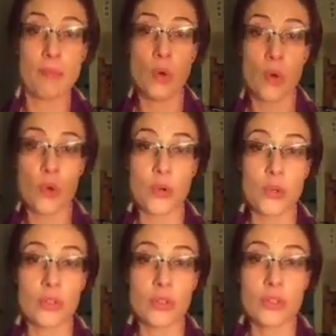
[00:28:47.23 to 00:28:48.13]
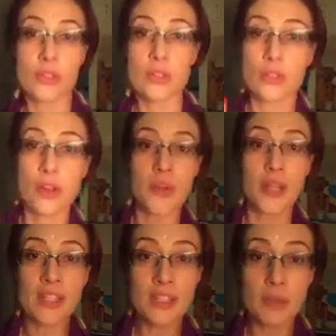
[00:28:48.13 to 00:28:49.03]
more slow,
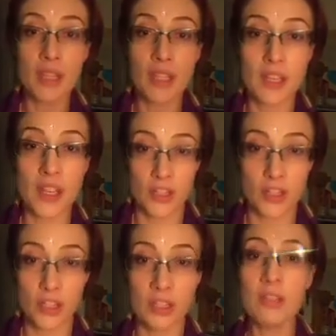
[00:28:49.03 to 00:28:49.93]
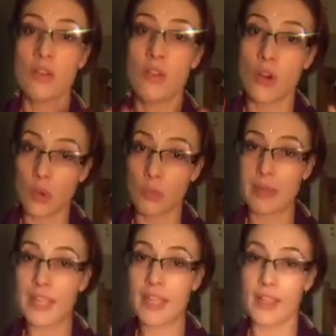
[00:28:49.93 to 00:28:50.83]
intimate connection, your whole
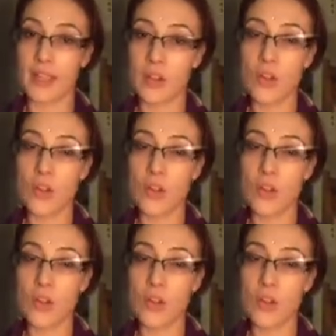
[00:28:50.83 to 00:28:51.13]
being,